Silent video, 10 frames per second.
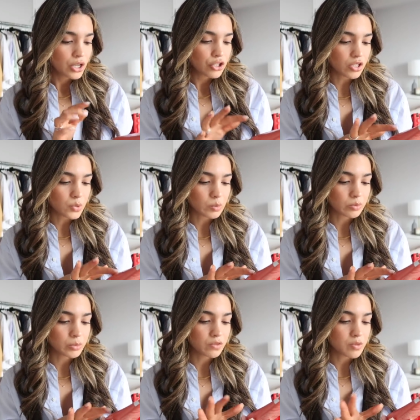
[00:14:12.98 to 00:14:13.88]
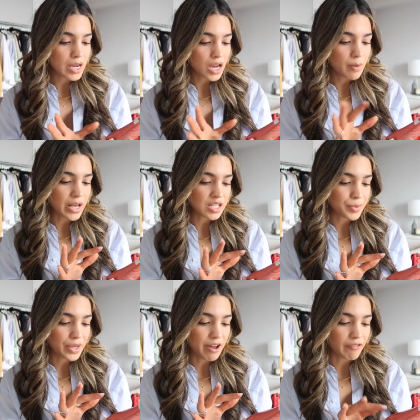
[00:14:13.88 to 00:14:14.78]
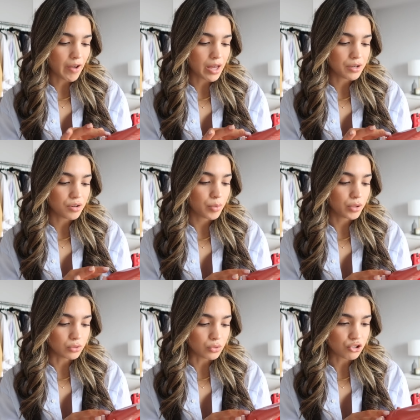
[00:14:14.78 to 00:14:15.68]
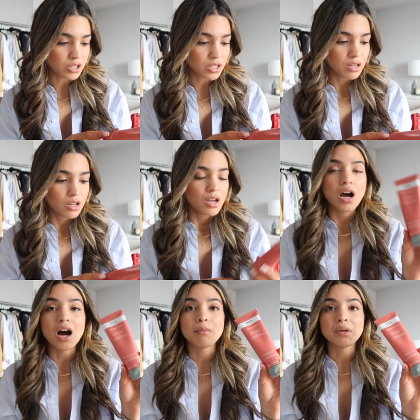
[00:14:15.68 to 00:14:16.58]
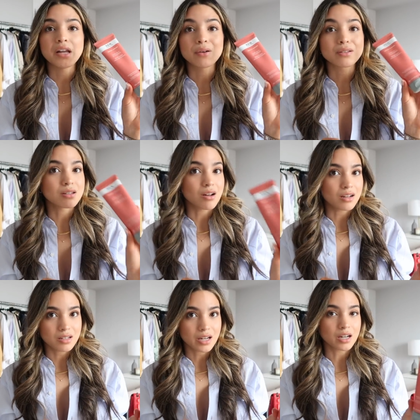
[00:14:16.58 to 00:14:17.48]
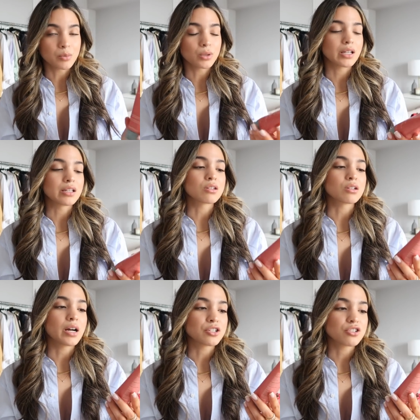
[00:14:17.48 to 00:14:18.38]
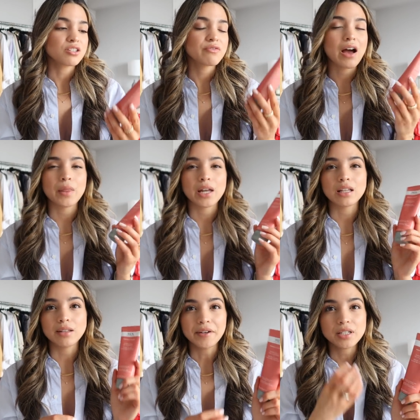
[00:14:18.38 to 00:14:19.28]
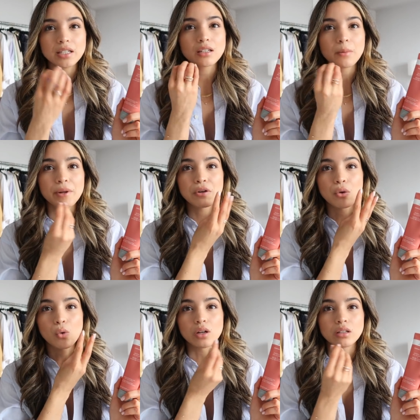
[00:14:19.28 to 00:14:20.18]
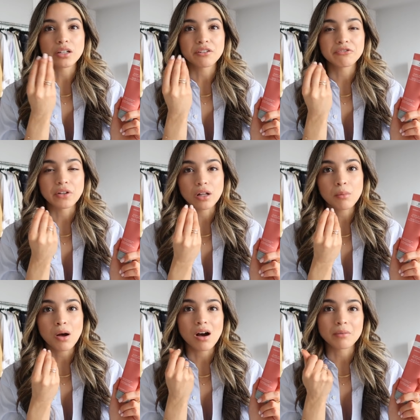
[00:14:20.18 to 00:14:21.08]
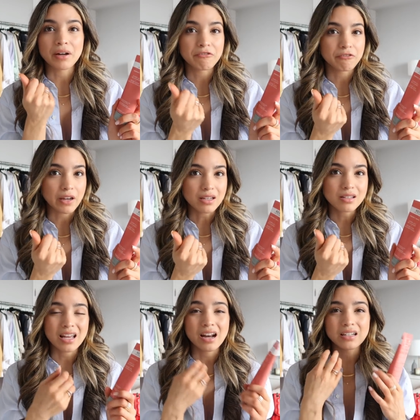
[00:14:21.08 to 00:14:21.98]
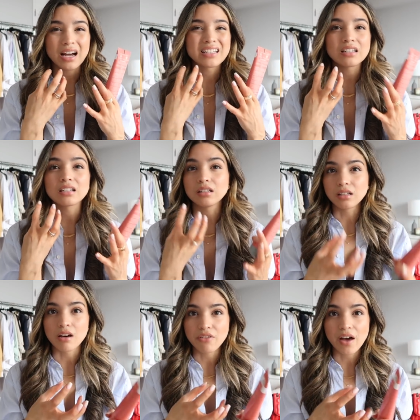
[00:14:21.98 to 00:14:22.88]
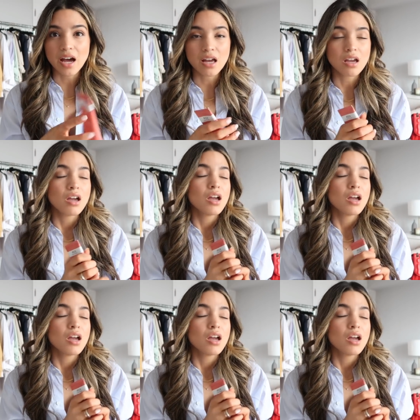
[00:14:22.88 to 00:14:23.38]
So this one removes makeup, SPF, and pollution. Um, now, it's not a terrible cleanser. I just found that it left a little bit of an oilier film on my face, and I, I didn't love that.